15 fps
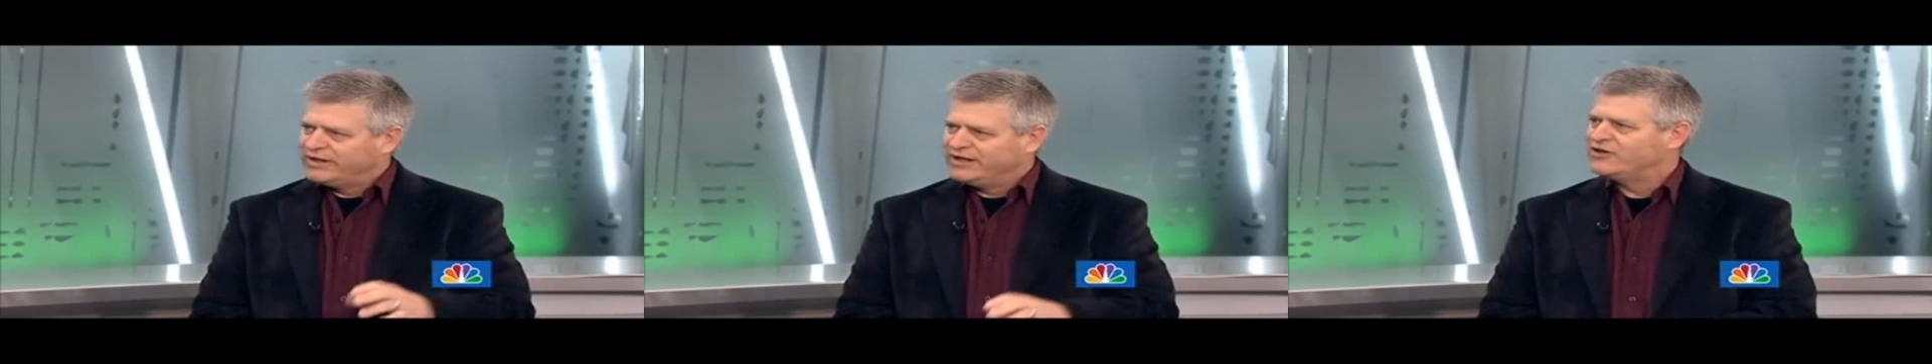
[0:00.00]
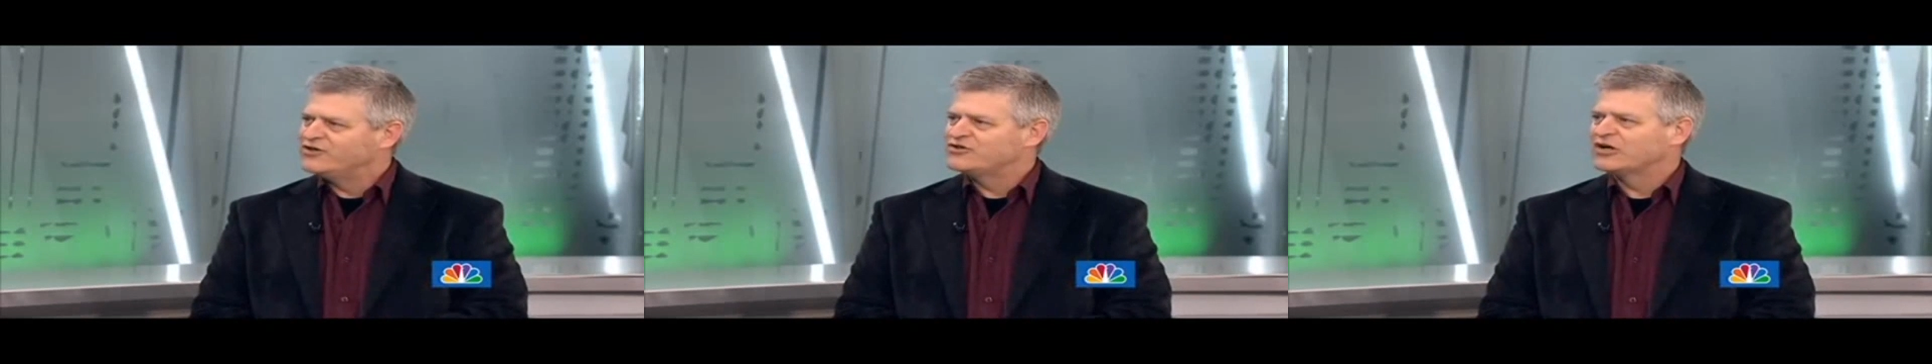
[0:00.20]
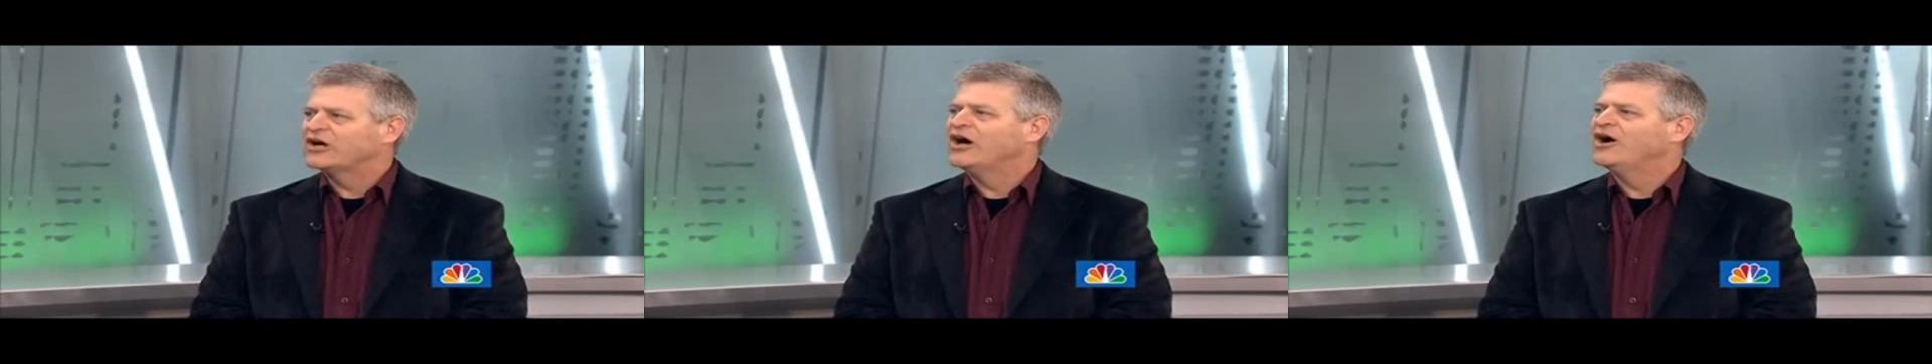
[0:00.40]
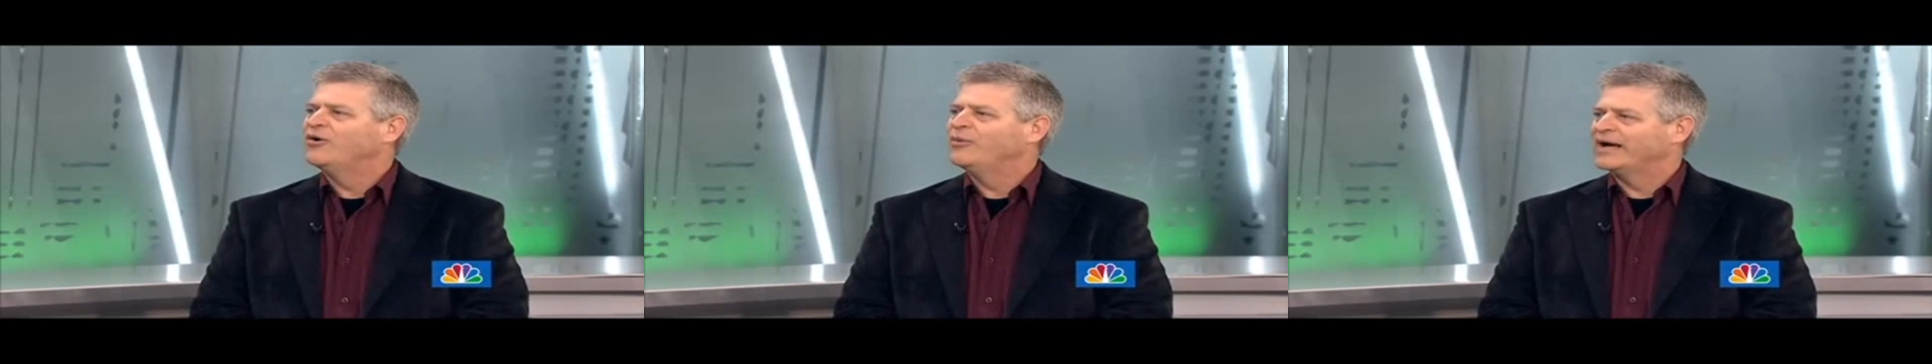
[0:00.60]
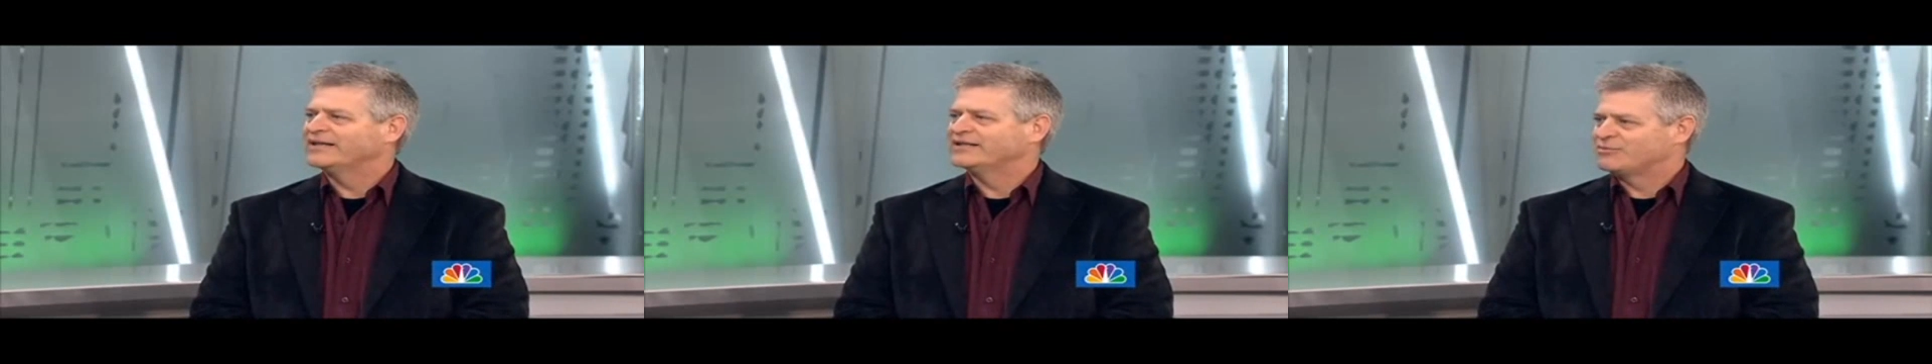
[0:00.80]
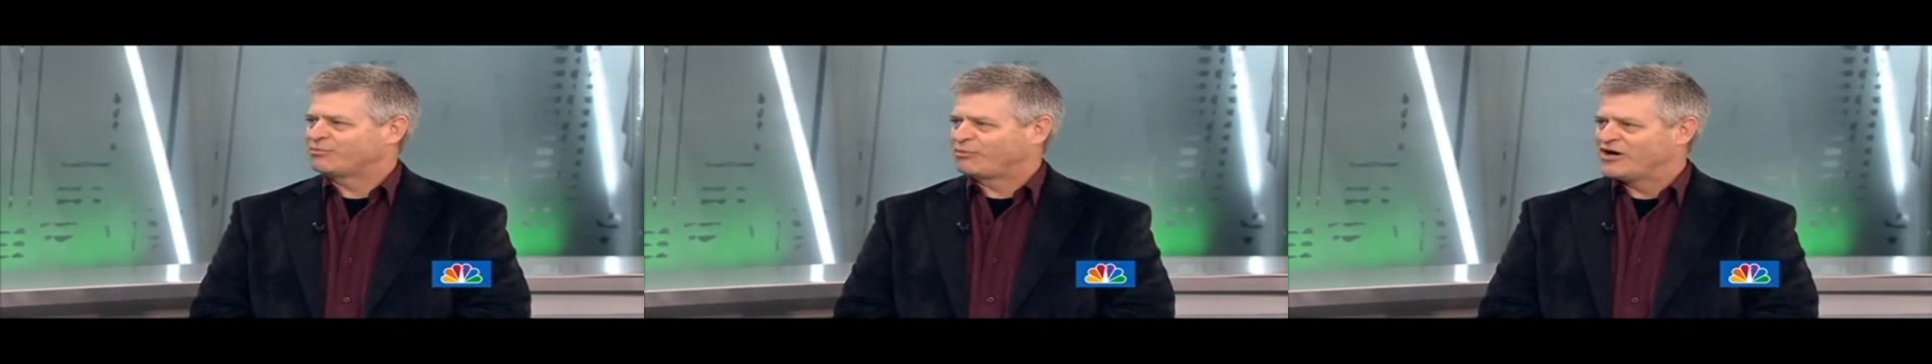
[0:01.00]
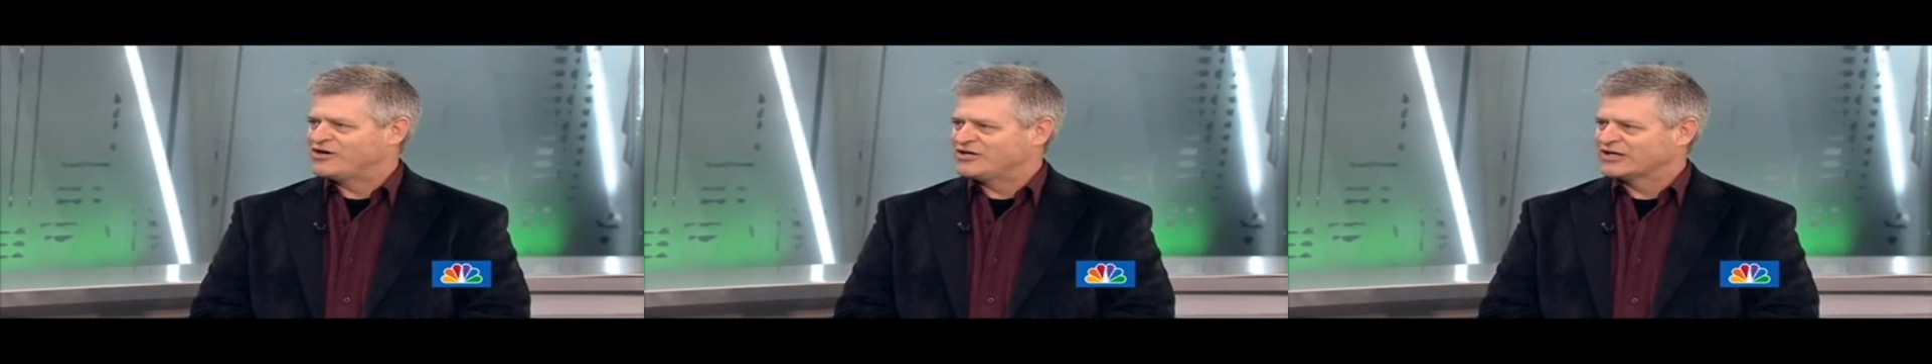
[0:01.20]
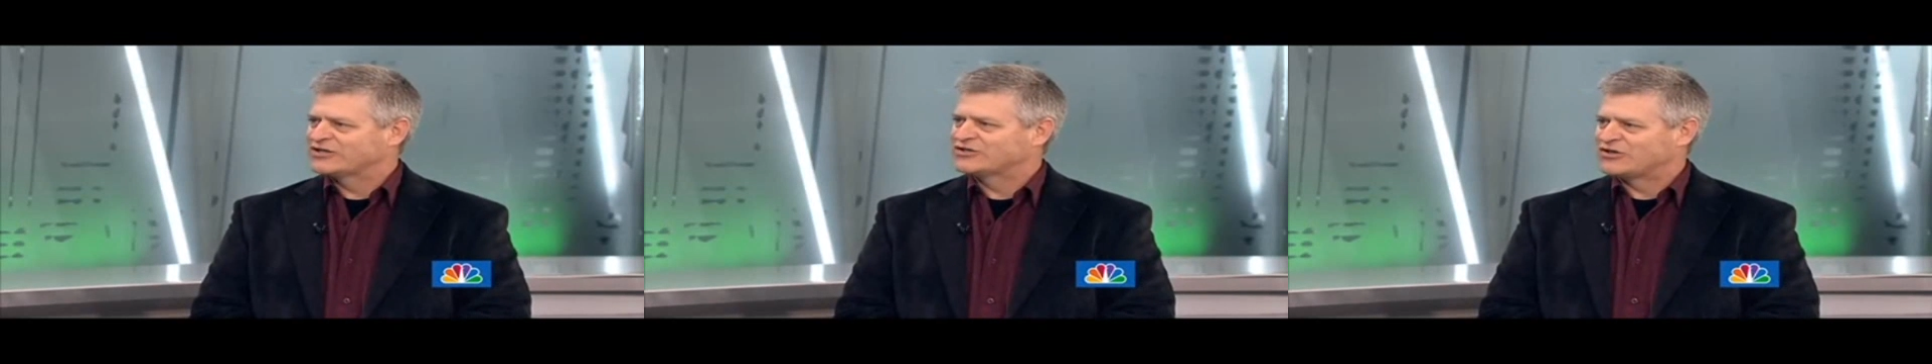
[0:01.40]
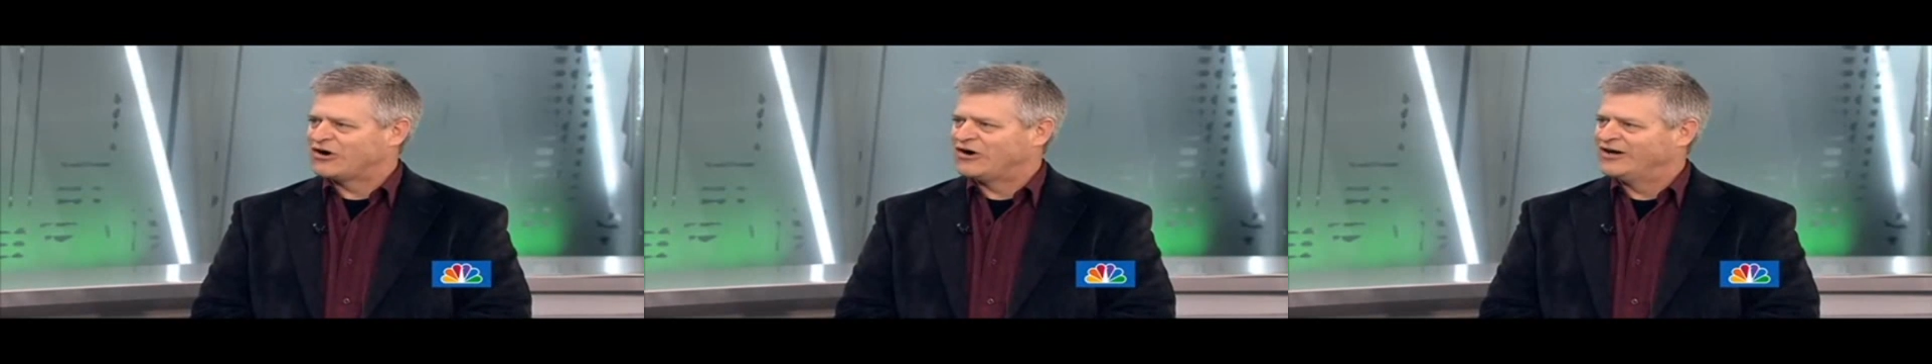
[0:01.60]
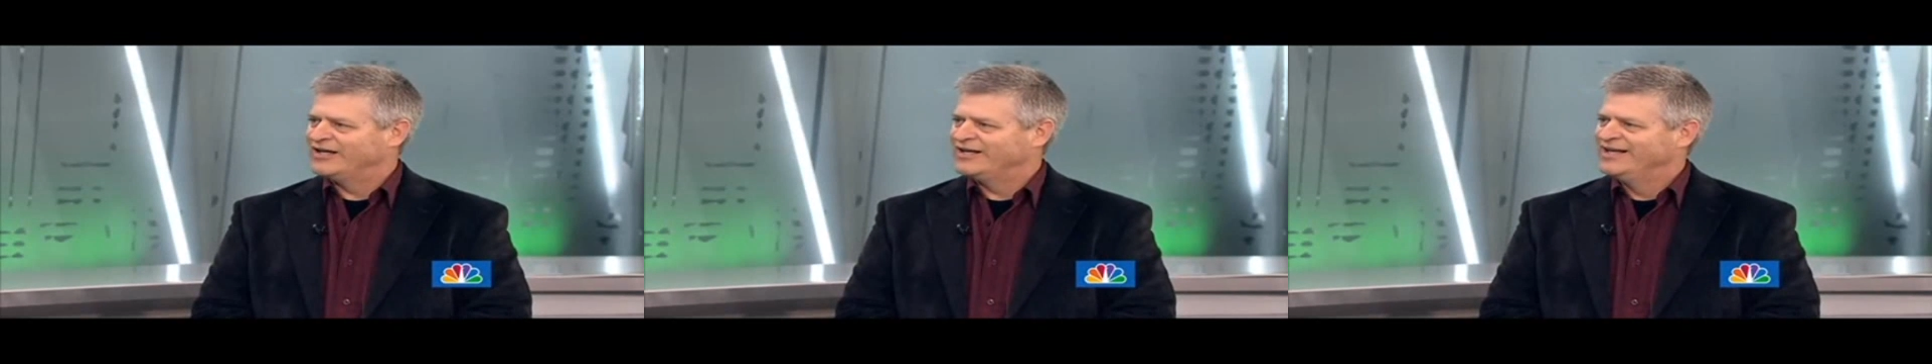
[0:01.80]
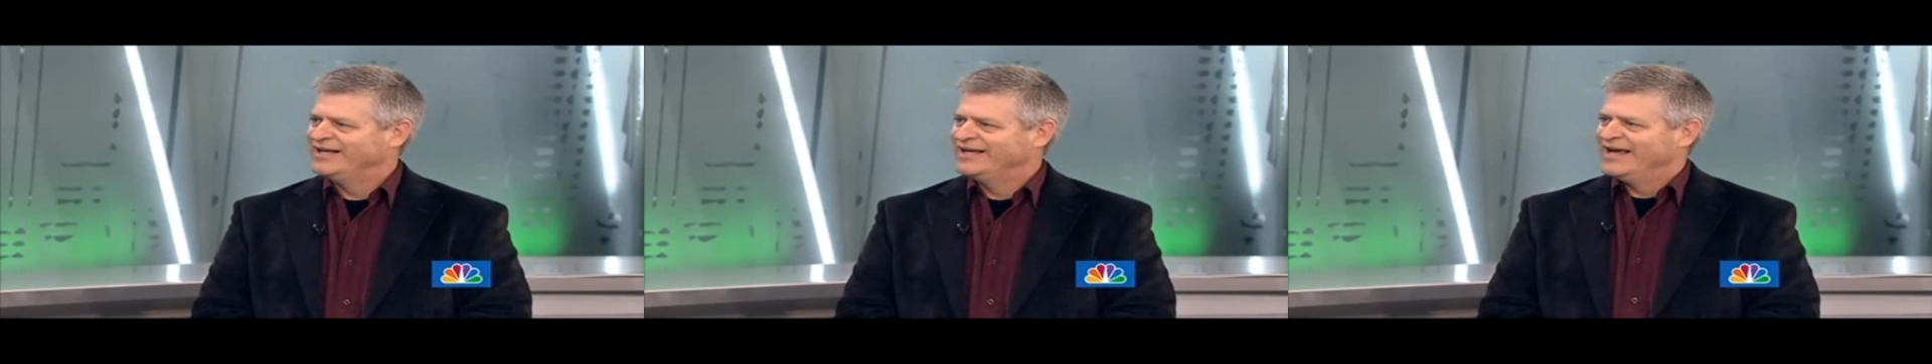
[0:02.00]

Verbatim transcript: years ago we got this project started,